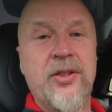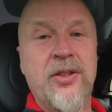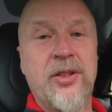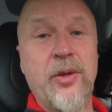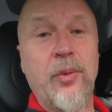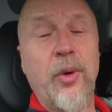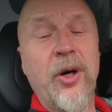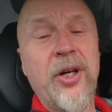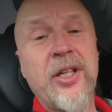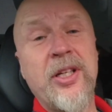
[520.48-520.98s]

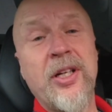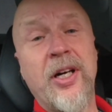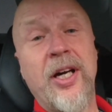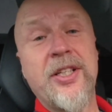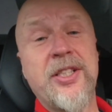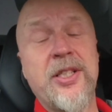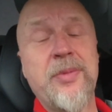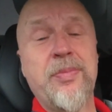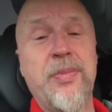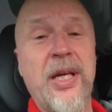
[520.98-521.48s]
So why did I
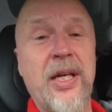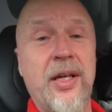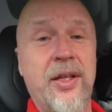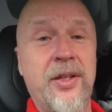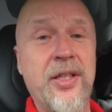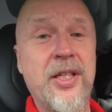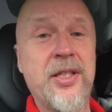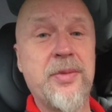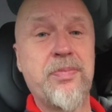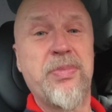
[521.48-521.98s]
actually
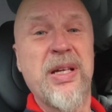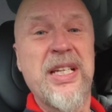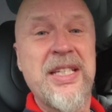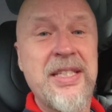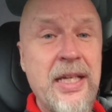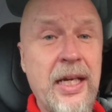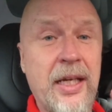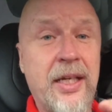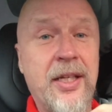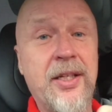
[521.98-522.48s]
pick this
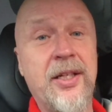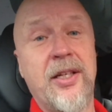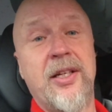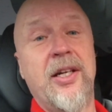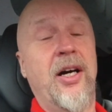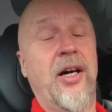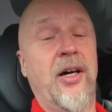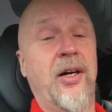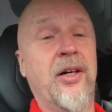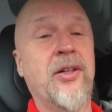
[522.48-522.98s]
particular
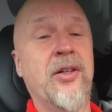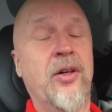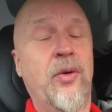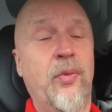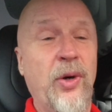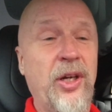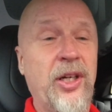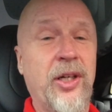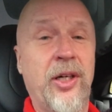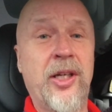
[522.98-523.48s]
car
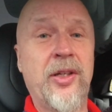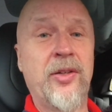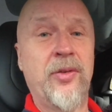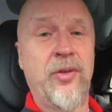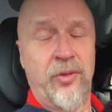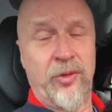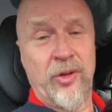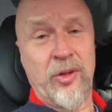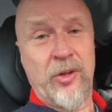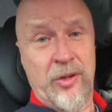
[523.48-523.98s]
when I
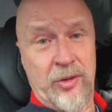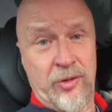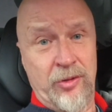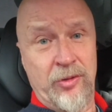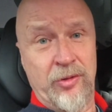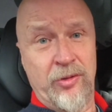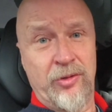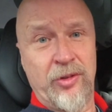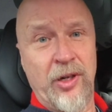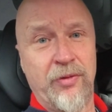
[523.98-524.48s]

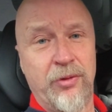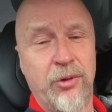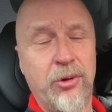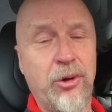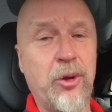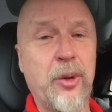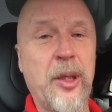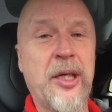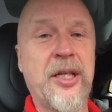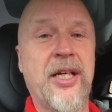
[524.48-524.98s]

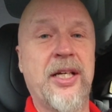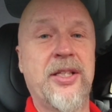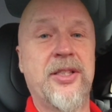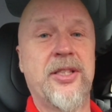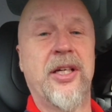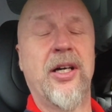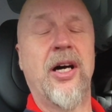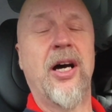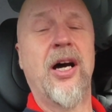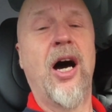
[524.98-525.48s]
travelled all the way down
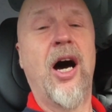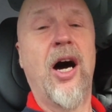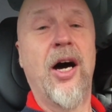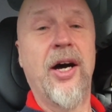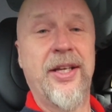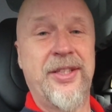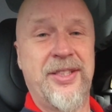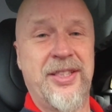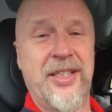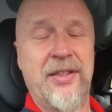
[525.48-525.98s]
to
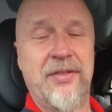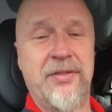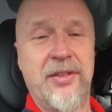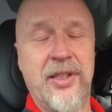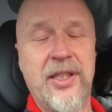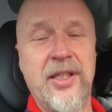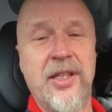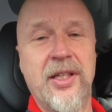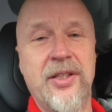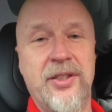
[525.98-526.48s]

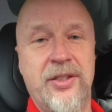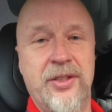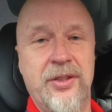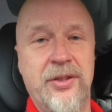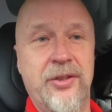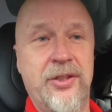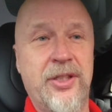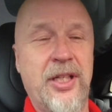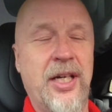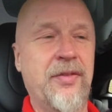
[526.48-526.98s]
RSEV
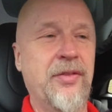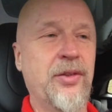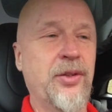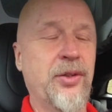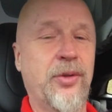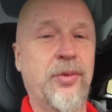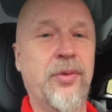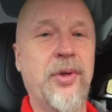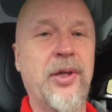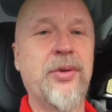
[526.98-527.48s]
to have a
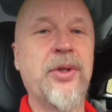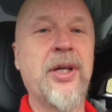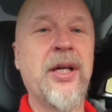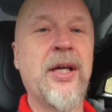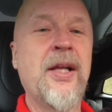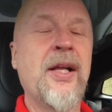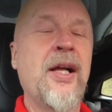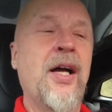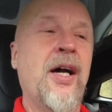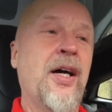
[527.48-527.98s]
look? Well,
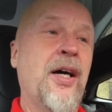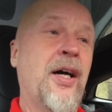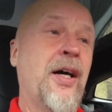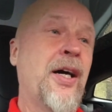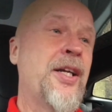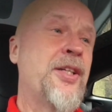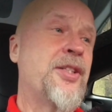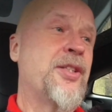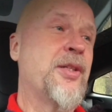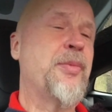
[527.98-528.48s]

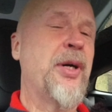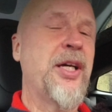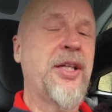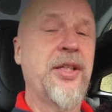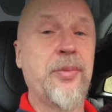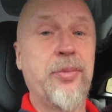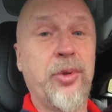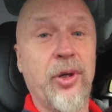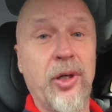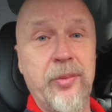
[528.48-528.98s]
I actually made
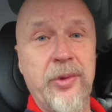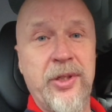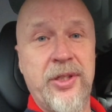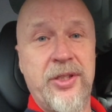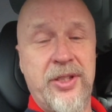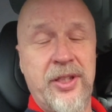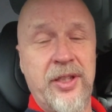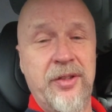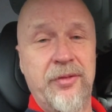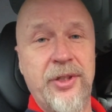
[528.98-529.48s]
an appointment
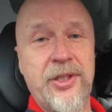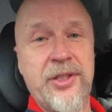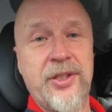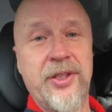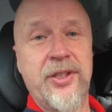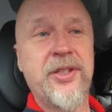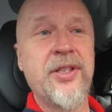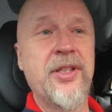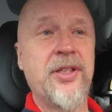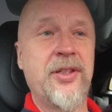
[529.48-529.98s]
to see
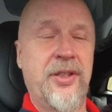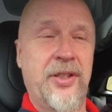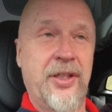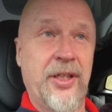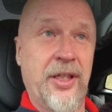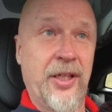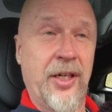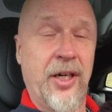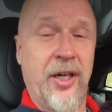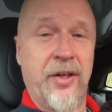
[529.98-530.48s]
Richard
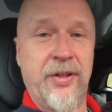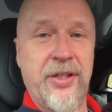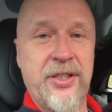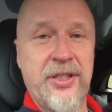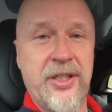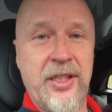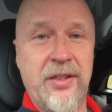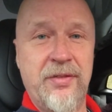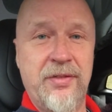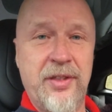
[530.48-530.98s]
at
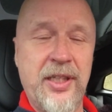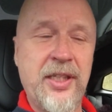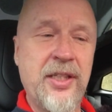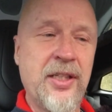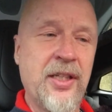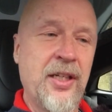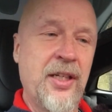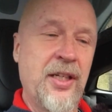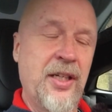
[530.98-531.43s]
RSEV,